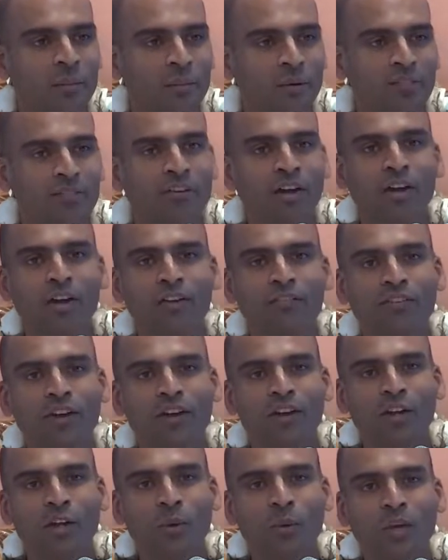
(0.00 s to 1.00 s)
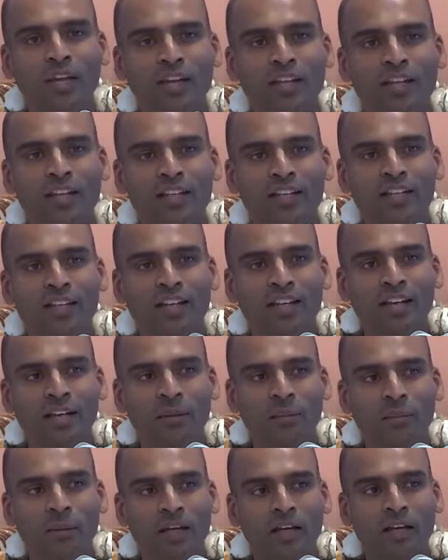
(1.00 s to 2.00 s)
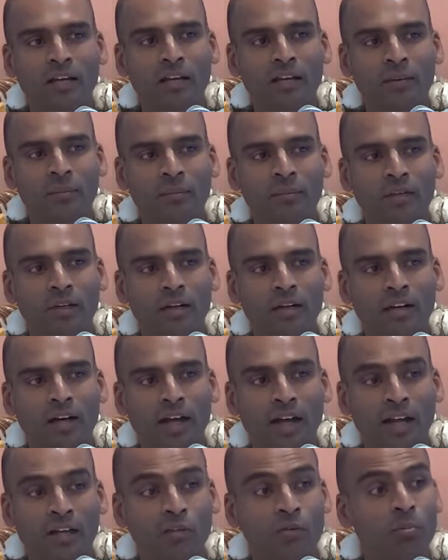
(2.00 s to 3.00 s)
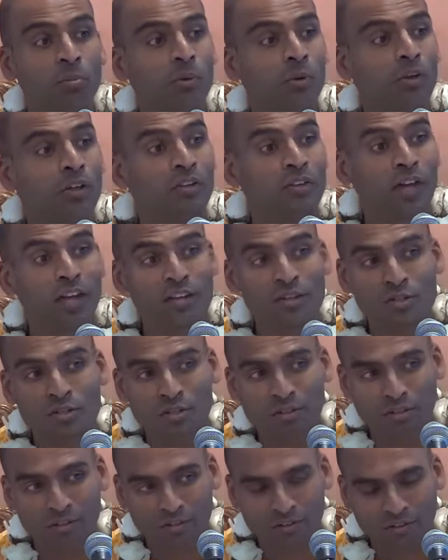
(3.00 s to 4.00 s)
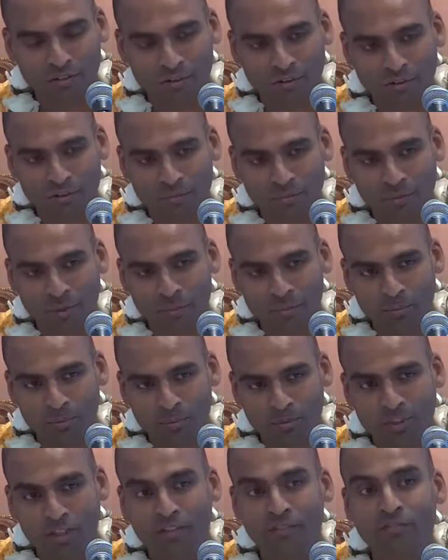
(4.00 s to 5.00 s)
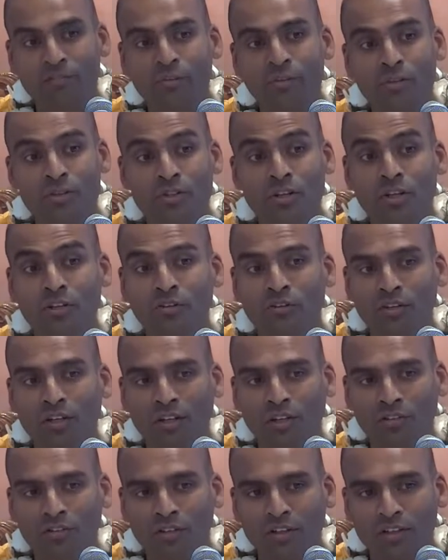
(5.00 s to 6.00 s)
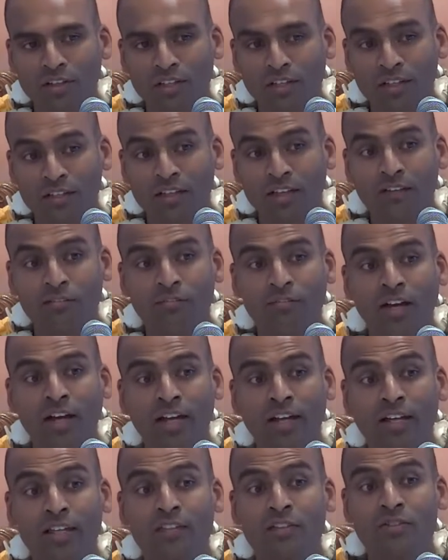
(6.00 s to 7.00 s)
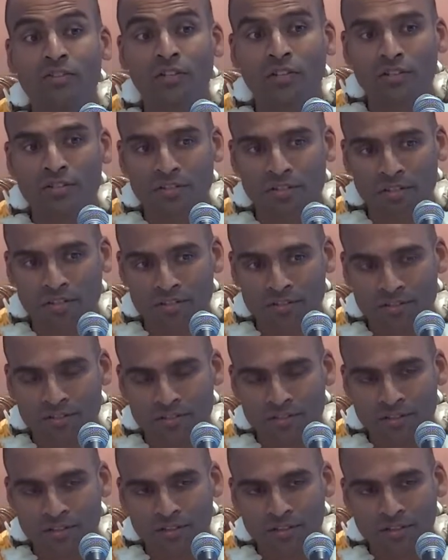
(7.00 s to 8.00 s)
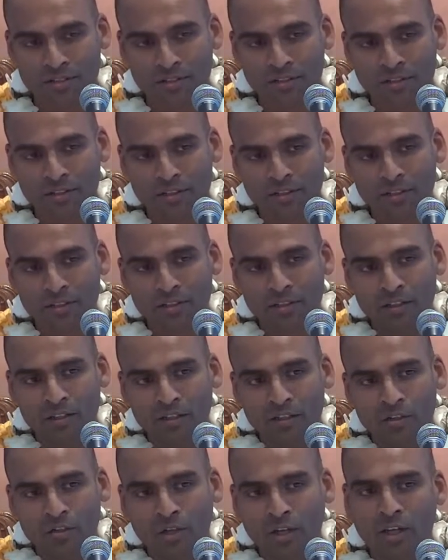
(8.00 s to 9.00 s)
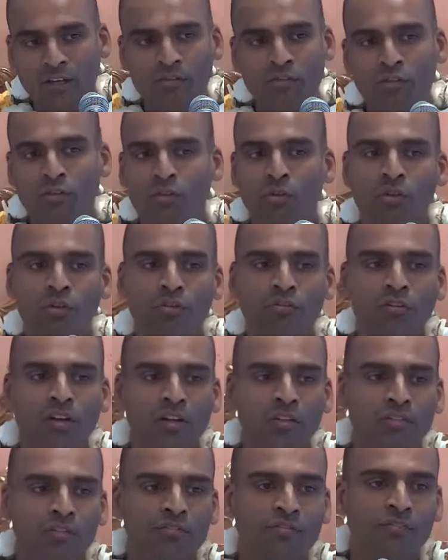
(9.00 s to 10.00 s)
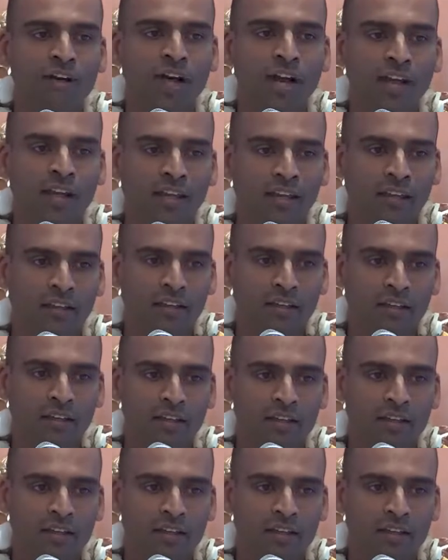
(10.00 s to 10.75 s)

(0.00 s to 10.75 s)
but very, very quickly they can become exploitation of people. Therefore Kshatriyas are there, they fight injustice. So if Sudras fight